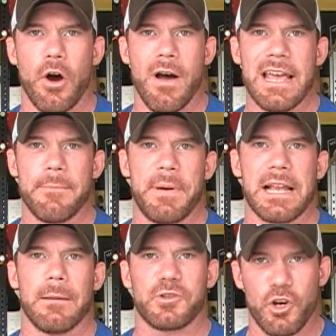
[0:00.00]
go ahead and
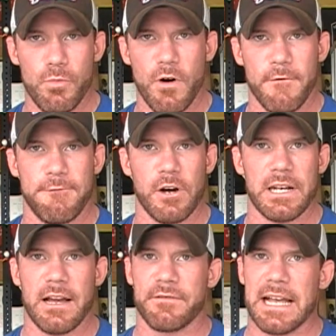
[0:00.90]
pick up two more
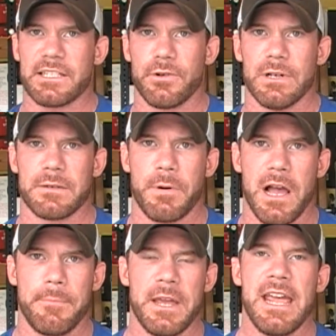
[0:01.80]
foot of that two inch
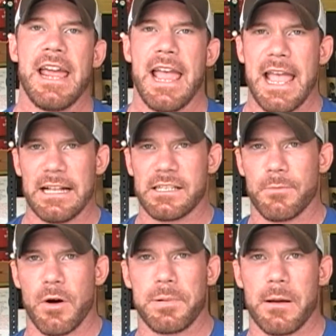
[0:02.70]
pipe and some
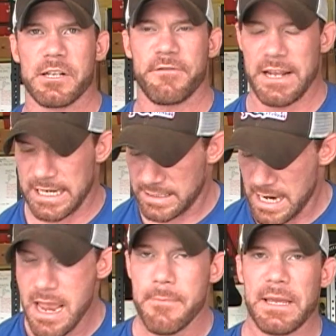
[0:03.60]
more plumber's fittings,
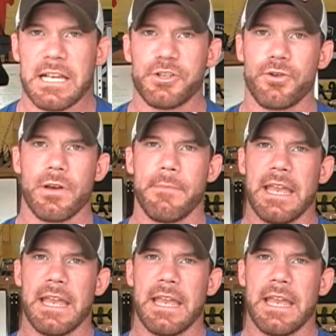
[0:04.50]
because you can